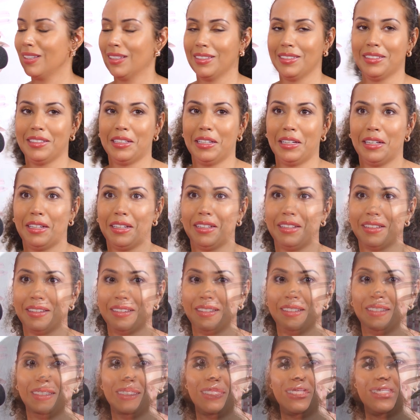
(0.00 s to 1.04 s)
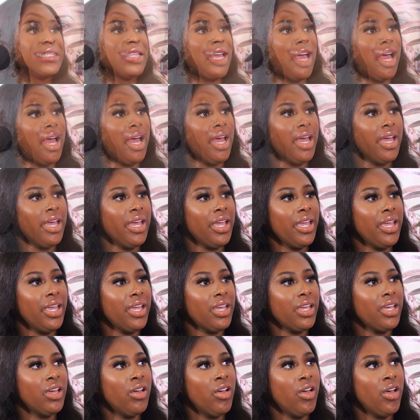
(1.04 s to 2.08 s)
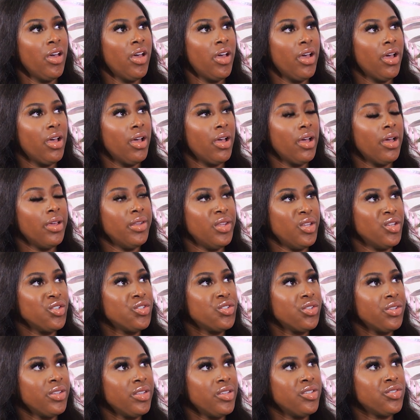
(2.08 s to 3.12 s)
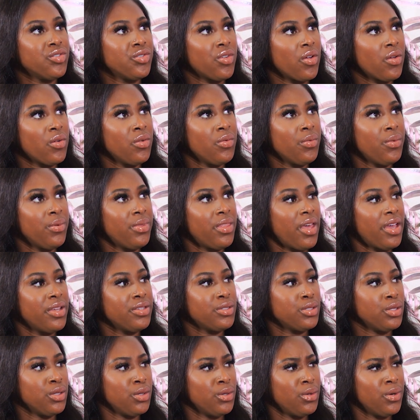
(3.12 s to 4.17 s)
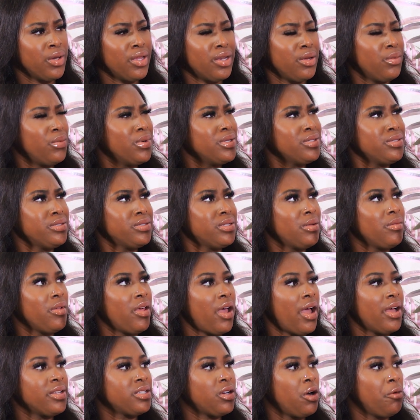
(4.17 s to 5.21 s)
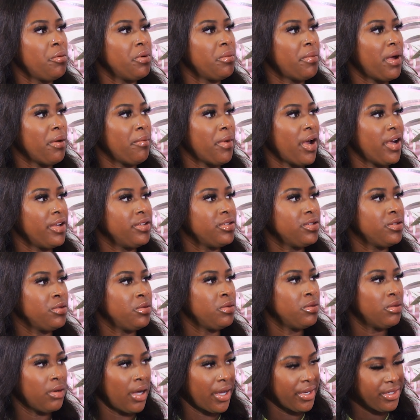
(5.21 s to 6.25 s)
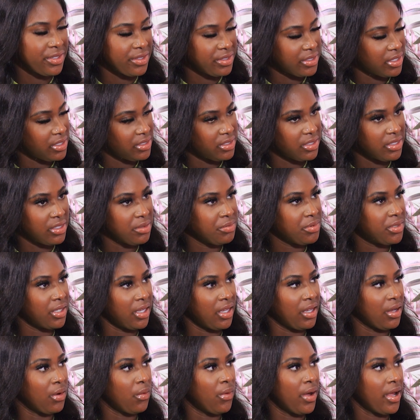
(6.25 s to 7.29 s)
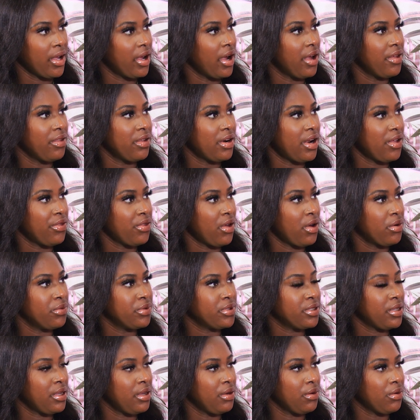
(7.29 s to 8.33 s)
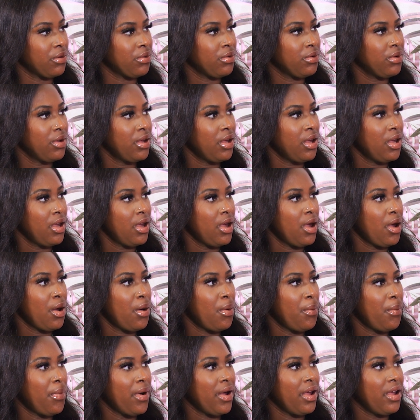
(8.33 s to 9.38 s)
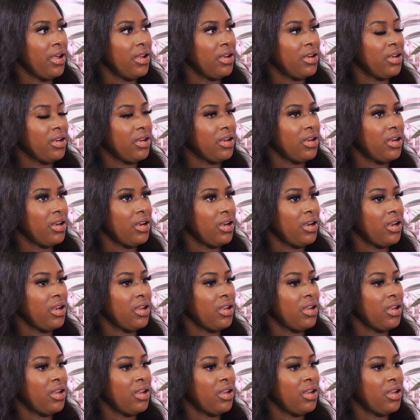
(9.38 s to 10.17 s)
Yeah, there are tons of handsome ones. I initially struggled with that too, and it wasn't something I had to open my mind to. I just ended up seeing a white guy that I thought was cute. But